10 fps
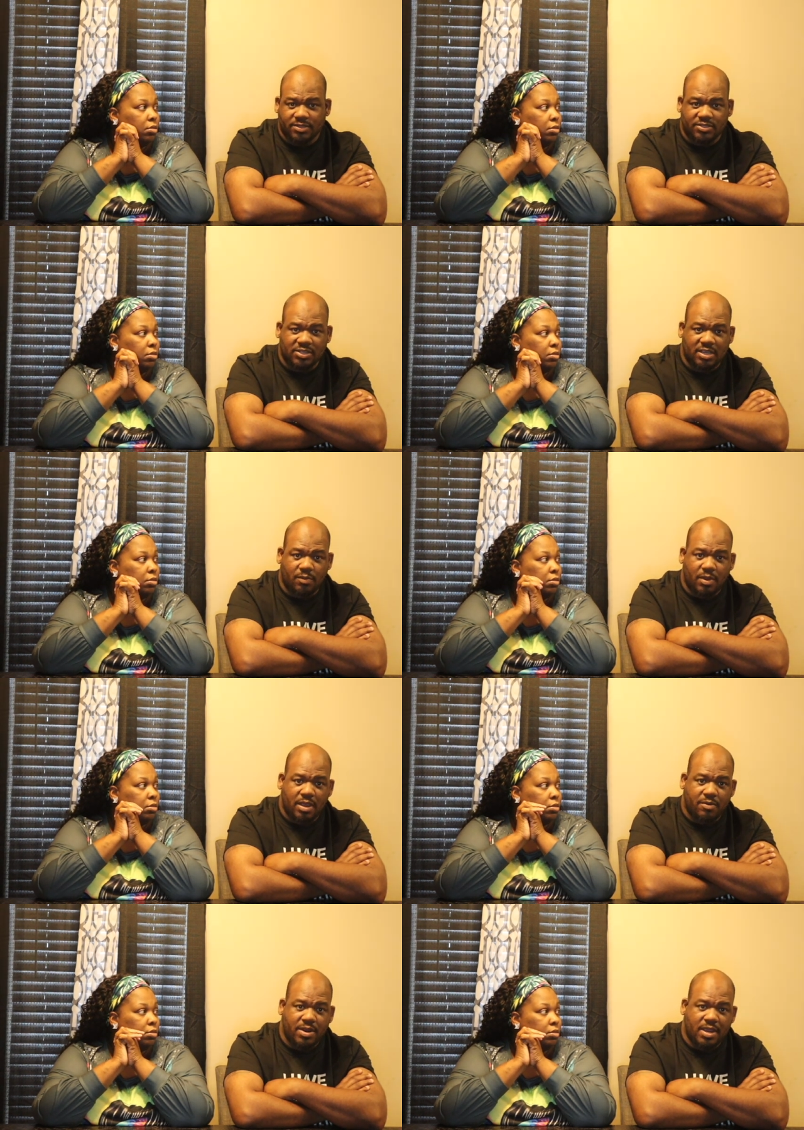
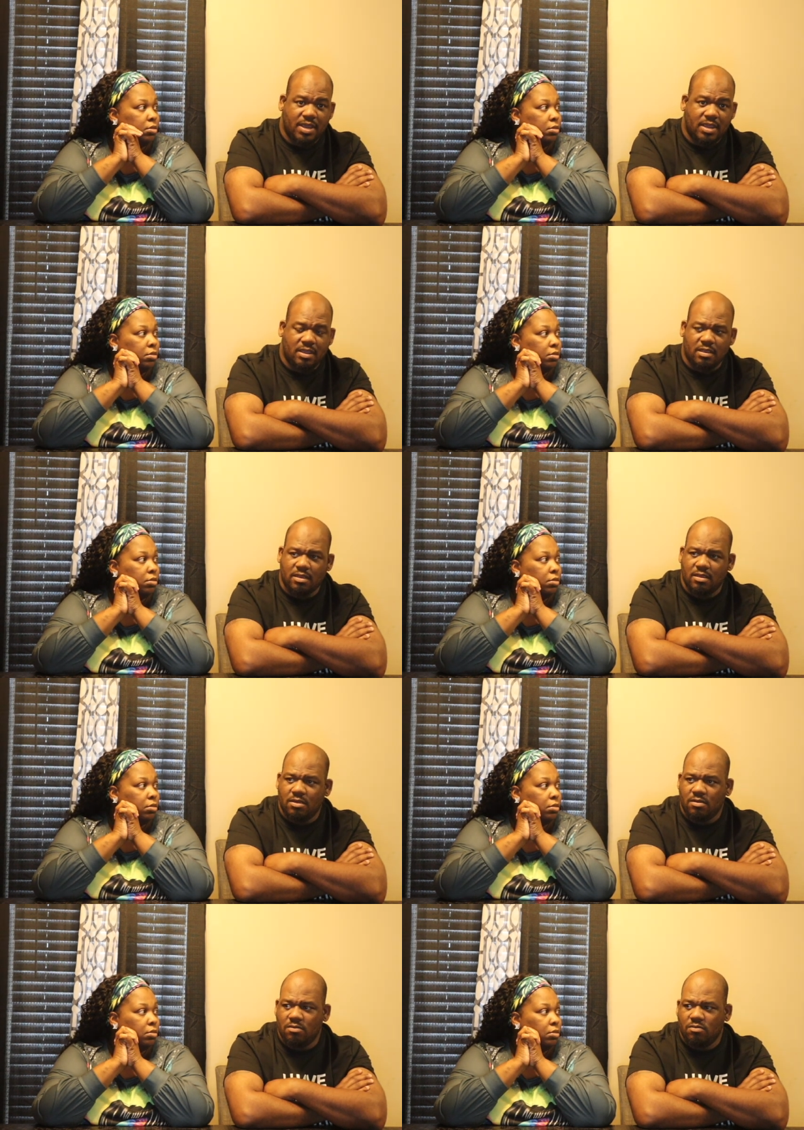
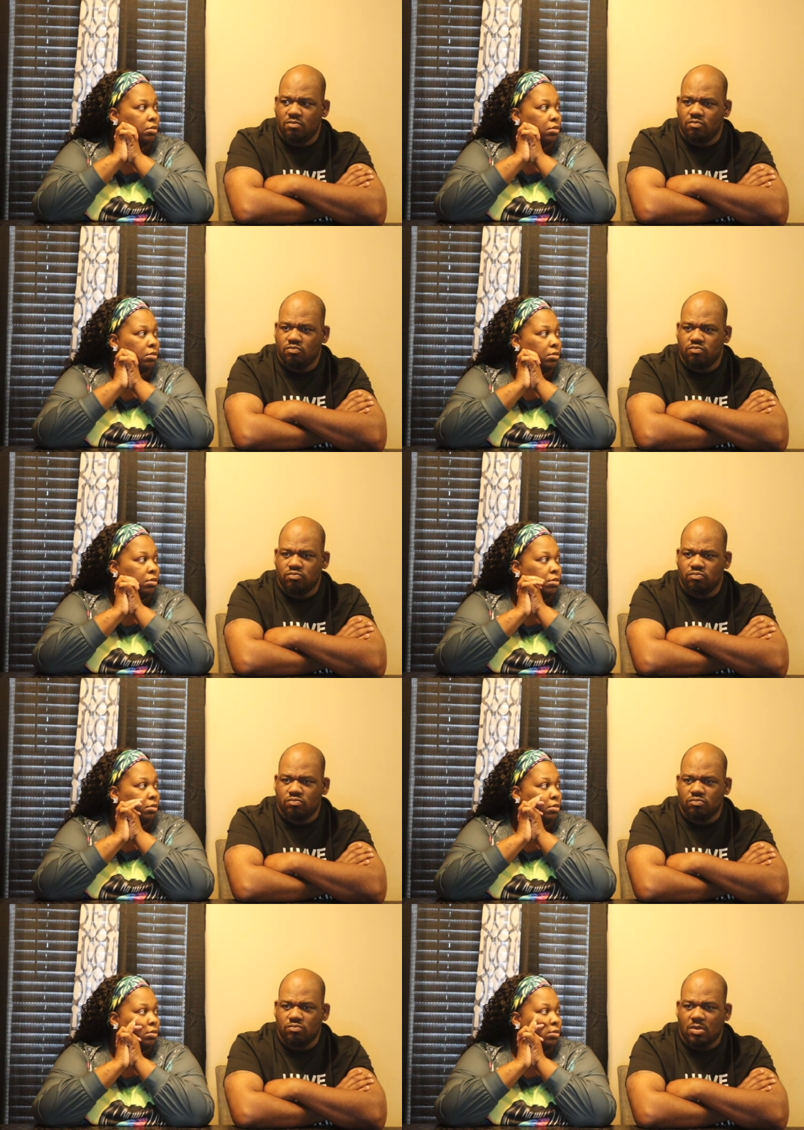Speaker 1: January
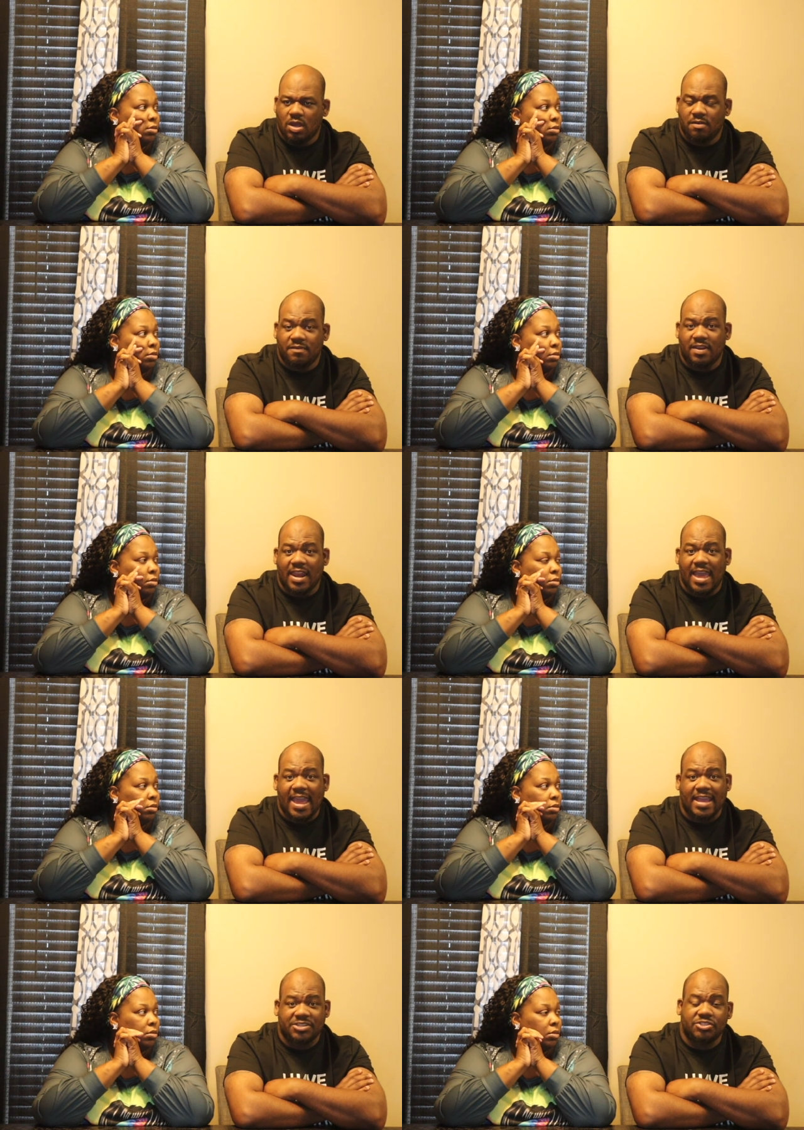of
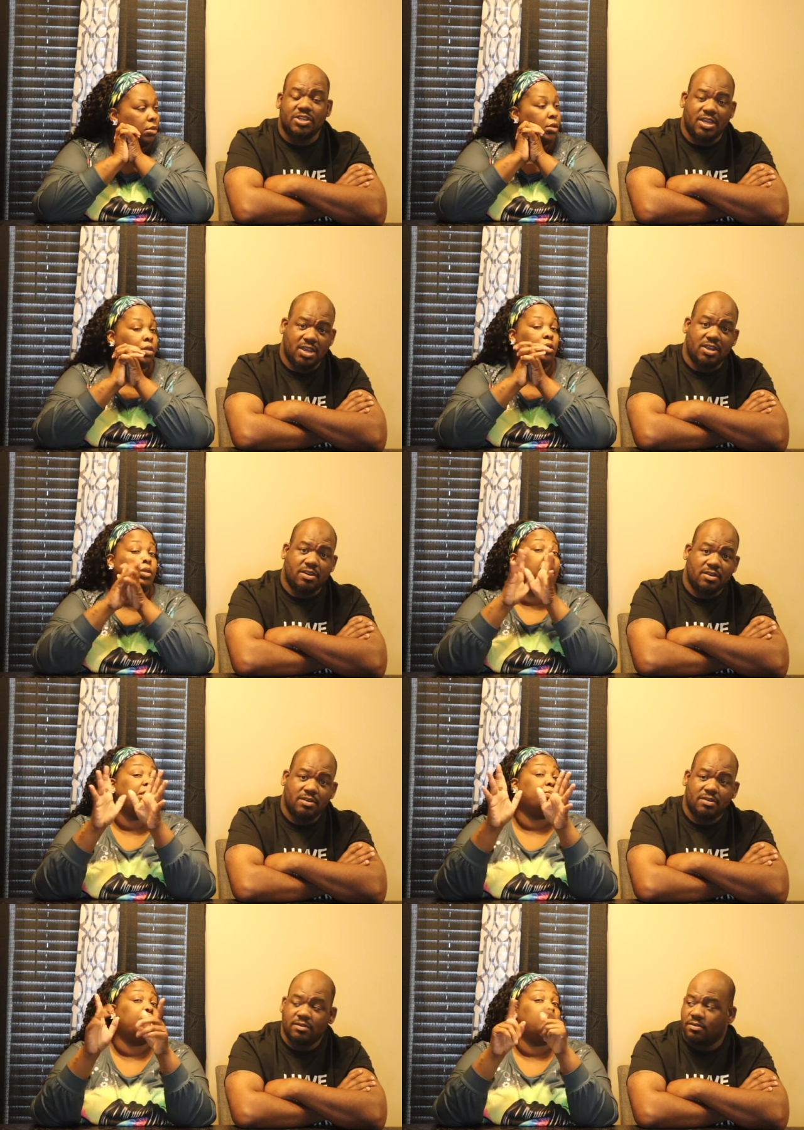last year.
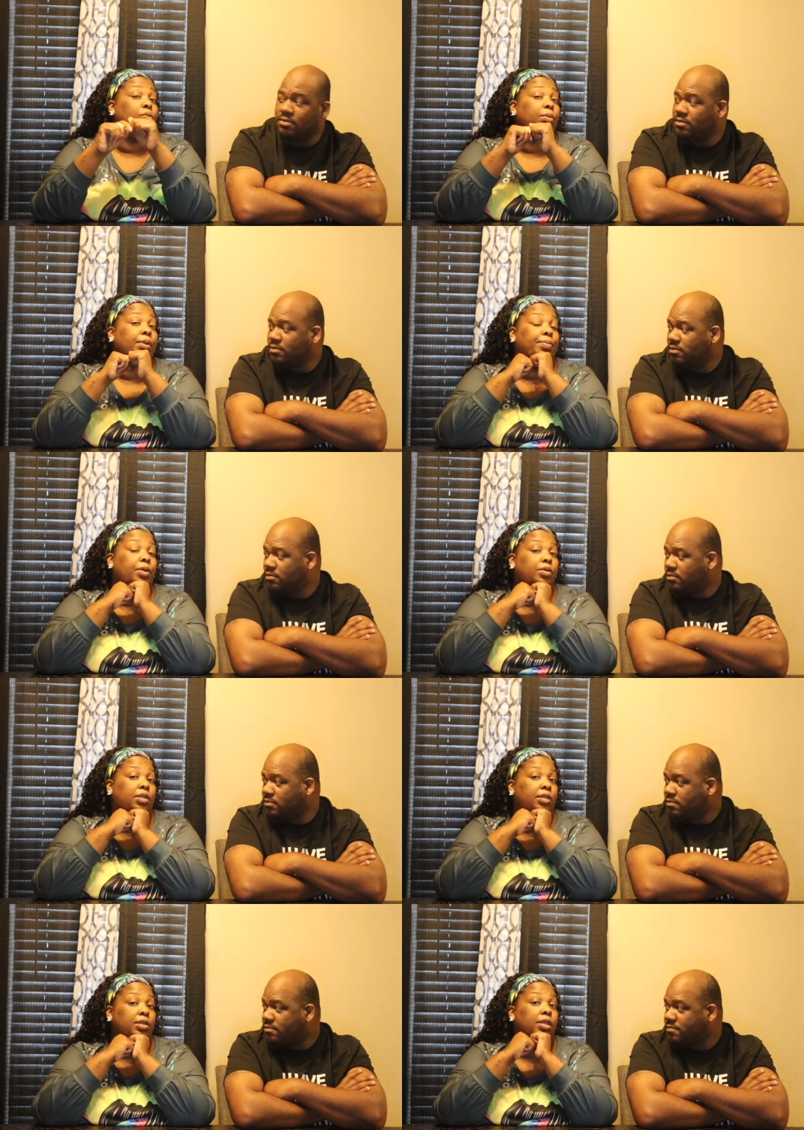
Speaker 2: That's we've been
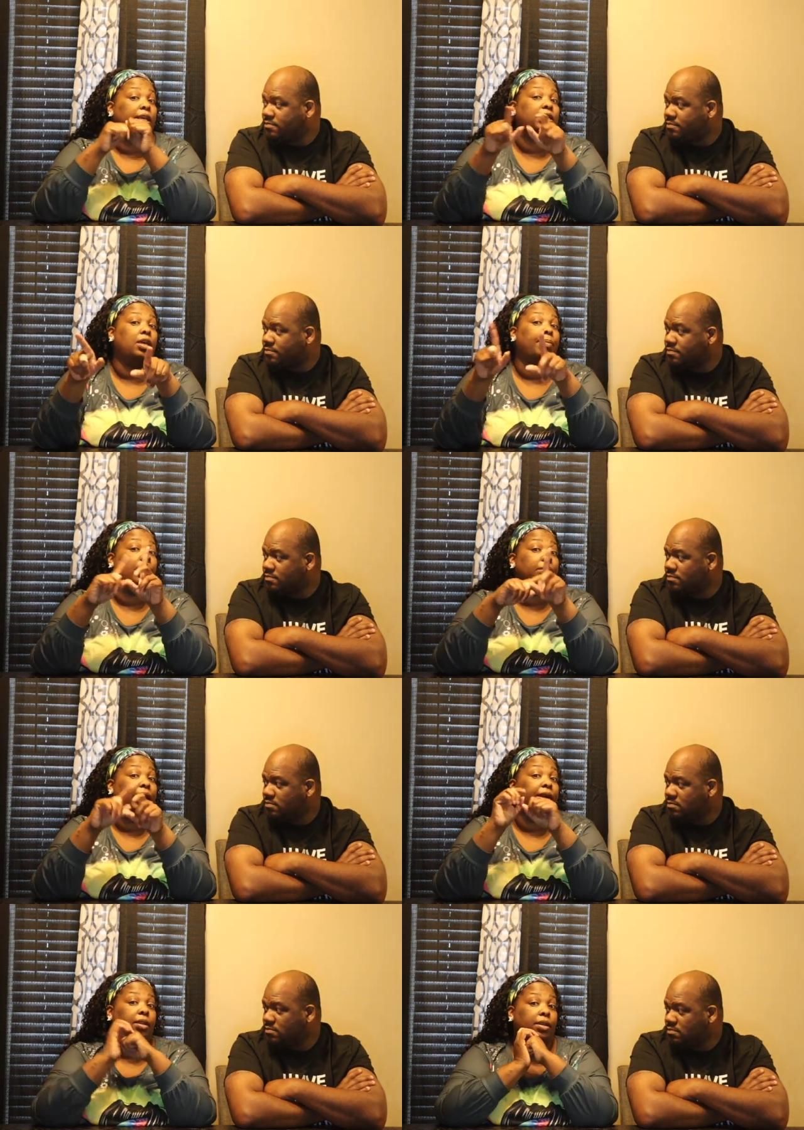posting. He talking about
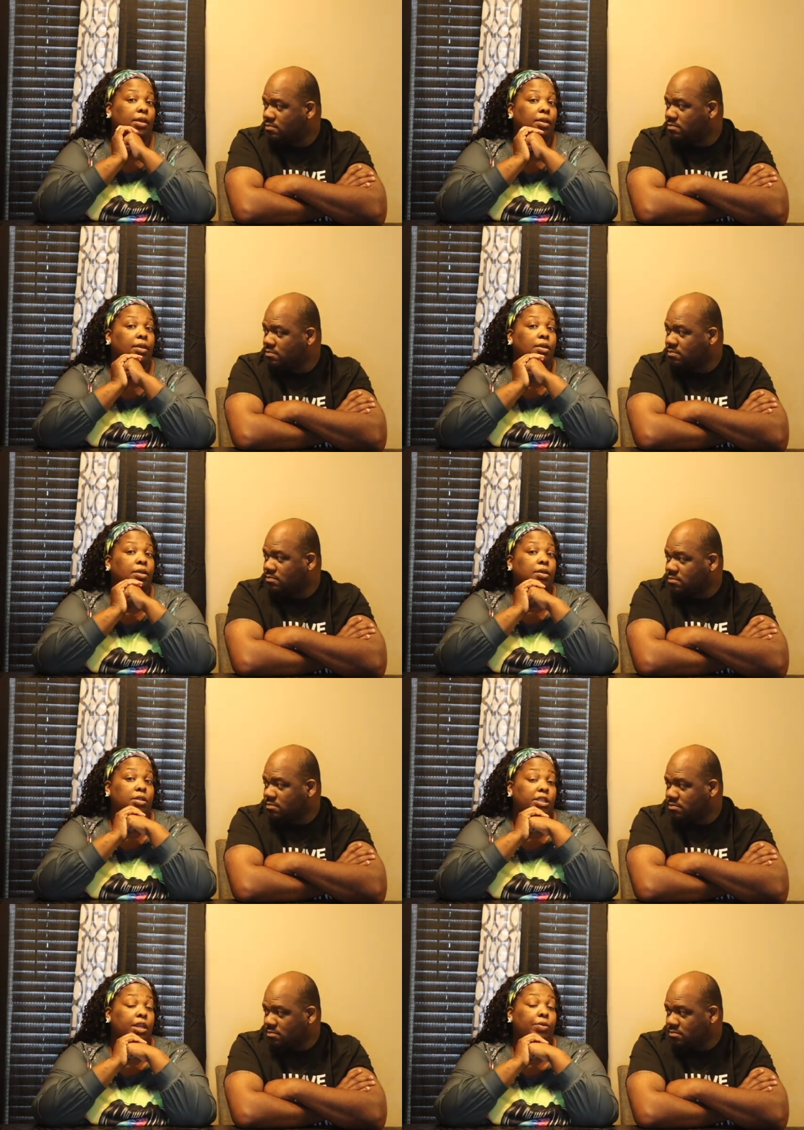daily.
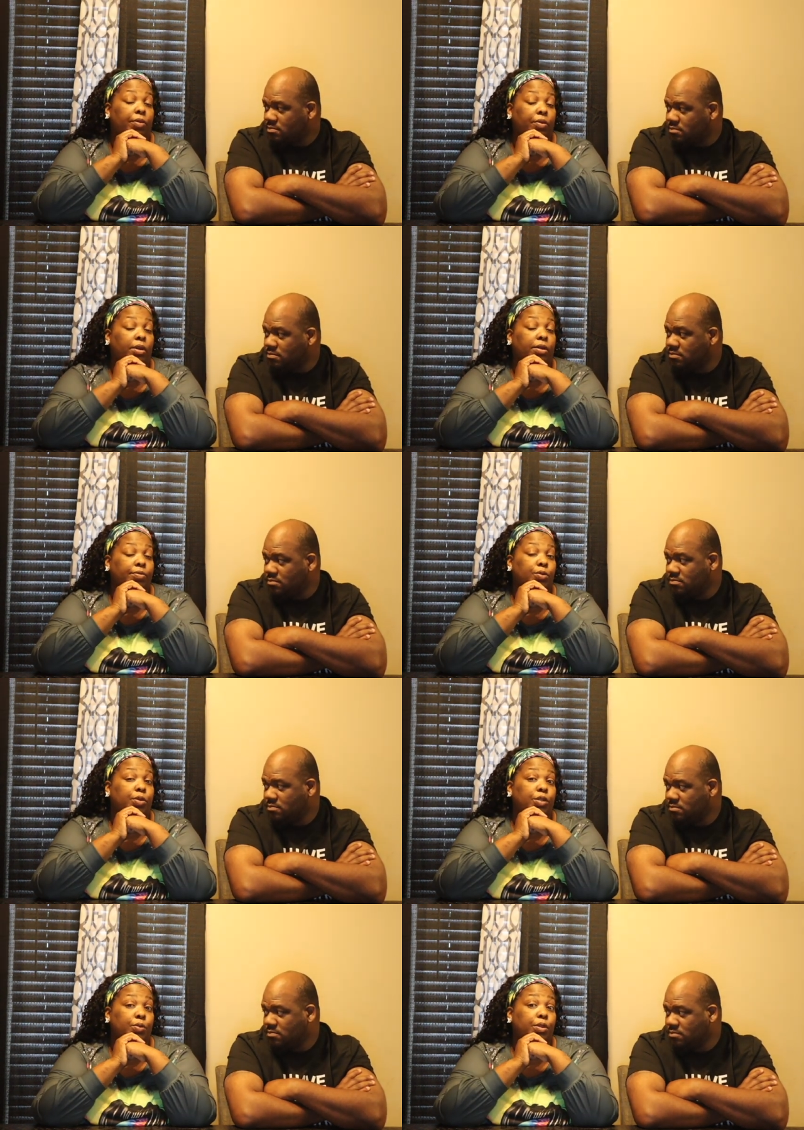January of
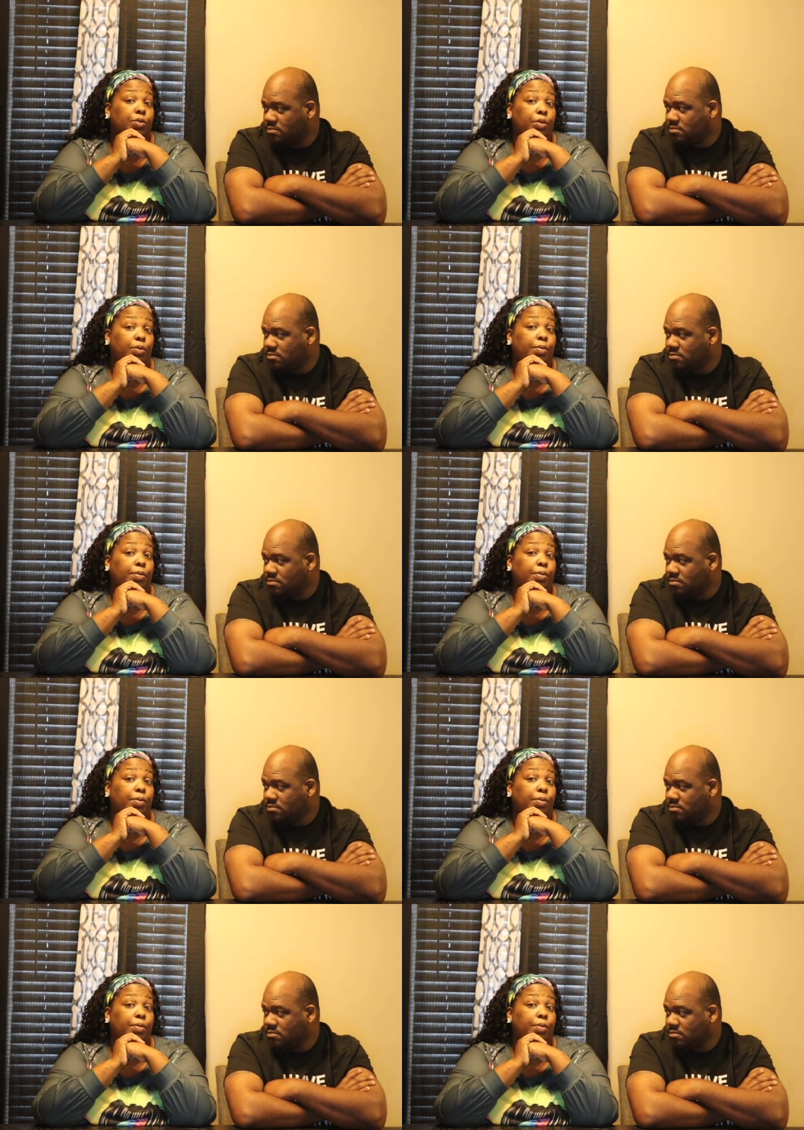2023,